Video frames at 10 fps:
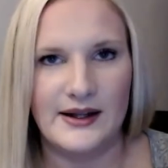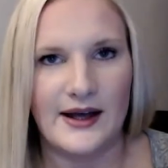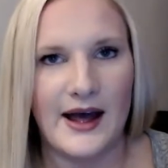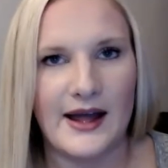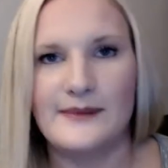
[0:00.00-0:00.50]

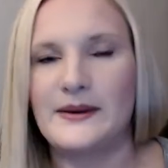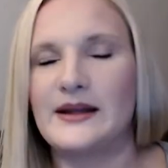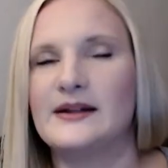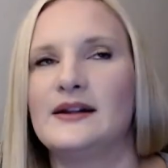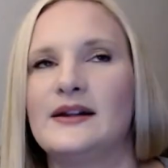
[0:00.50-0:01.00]
I
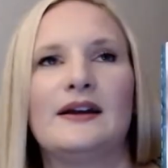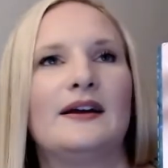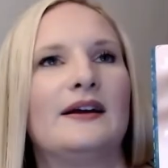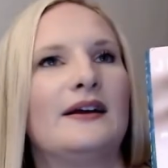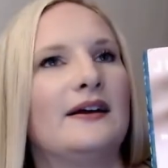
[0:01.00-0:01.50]
mean,
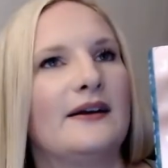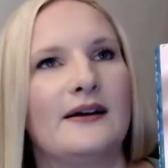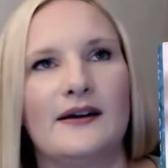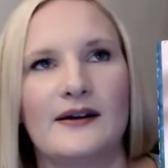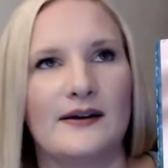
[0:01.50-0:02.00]

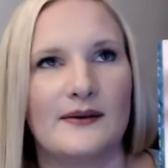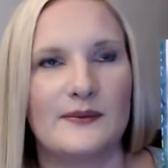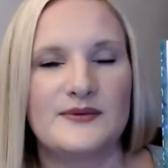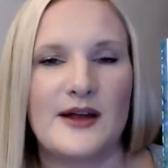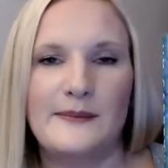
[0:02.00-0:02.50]

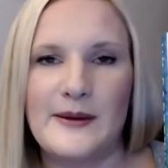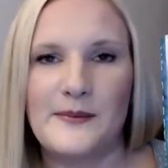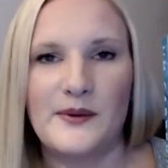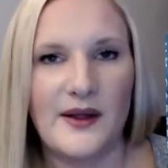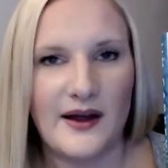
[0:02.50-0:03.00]
some
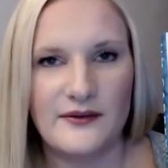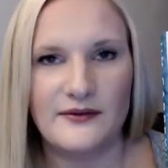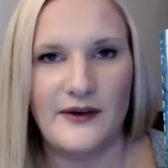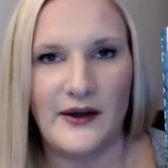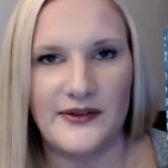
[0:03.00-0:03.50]
people have
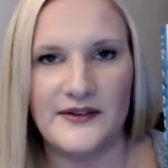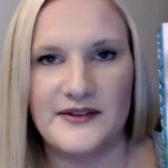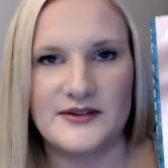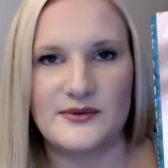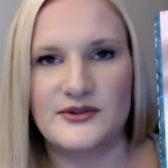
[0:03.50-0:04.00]
felt that
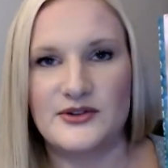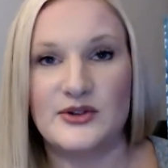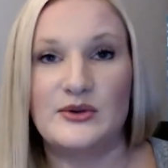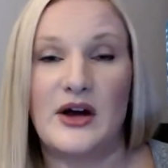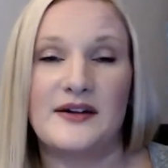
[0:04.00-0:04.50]
this was
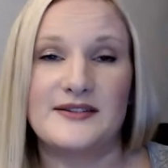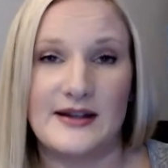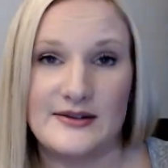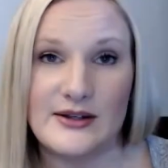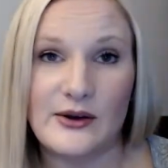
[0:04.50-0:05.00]
too
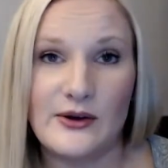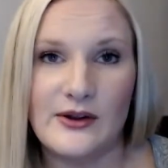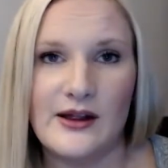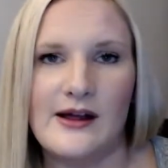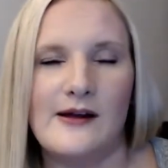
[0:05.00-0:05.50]
nonsensical,
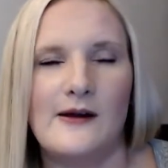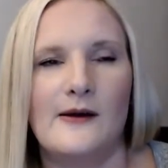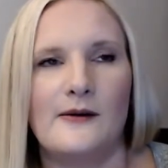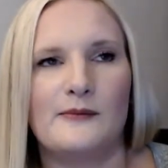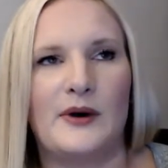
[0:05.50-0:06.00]

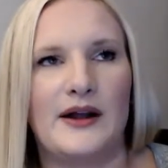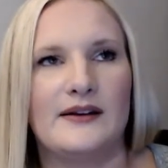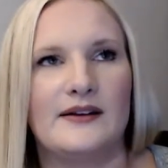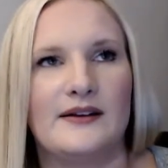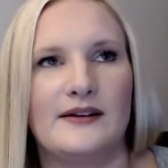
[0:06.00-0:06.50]

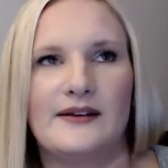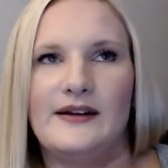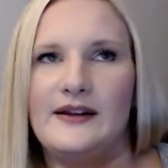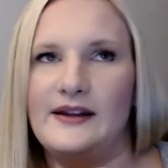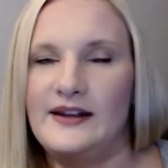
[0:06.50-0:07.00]
but
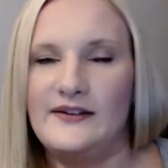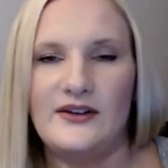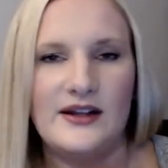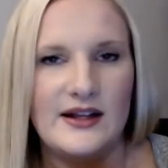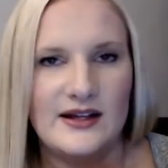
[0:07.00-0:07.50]

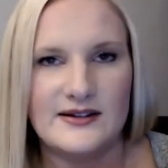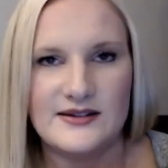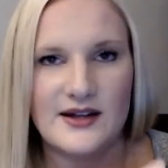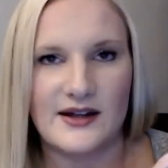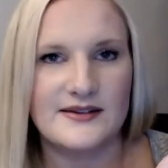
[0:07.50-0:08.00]
even in its
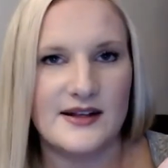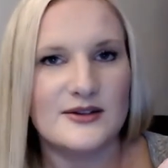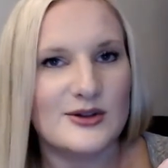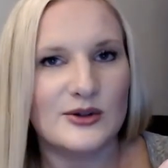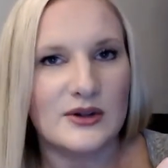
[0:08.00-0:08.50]

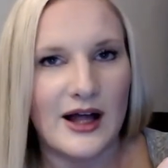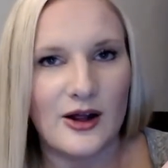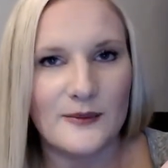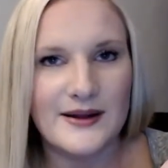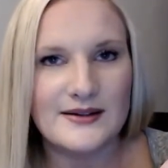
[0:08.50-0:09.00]
nonsensical
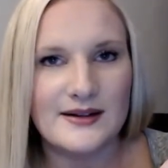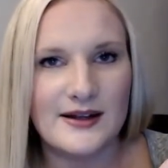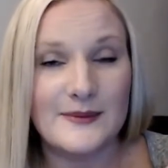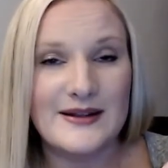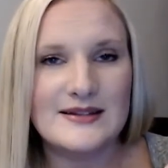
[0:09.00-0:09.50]

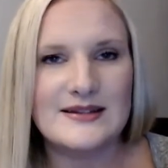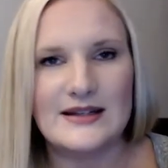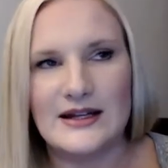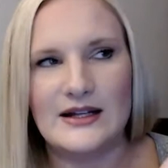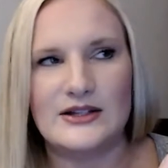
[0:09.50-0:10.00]
elements,
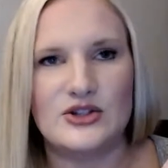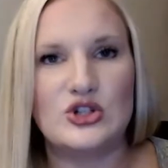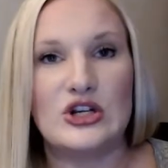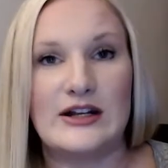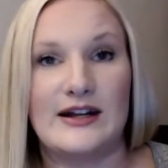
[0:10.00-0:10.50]
it is
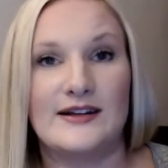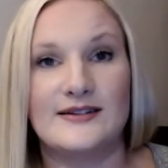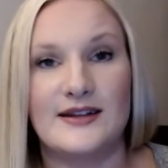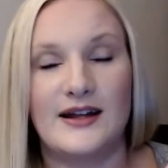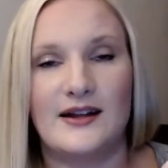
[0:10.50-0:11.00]

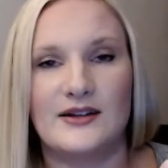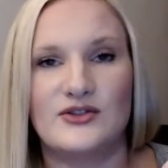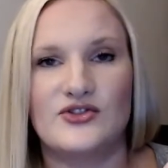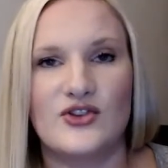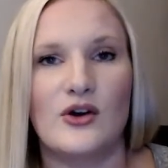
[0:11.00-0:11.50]
genius. It is
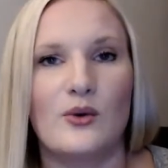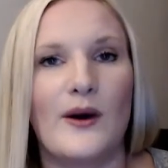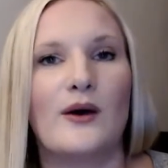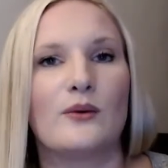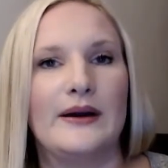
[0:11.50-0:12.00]
so
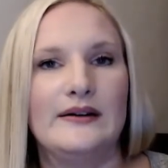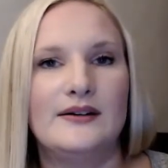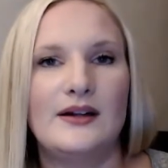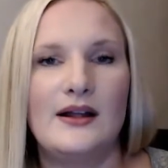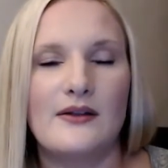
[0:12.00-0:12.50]
well
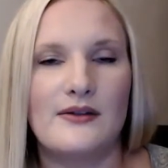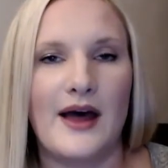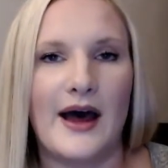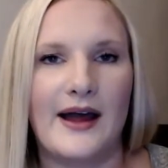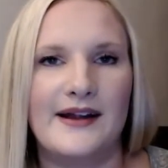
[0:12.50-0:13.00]
written
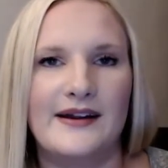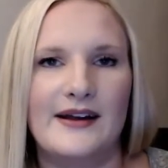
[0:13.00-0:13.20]
that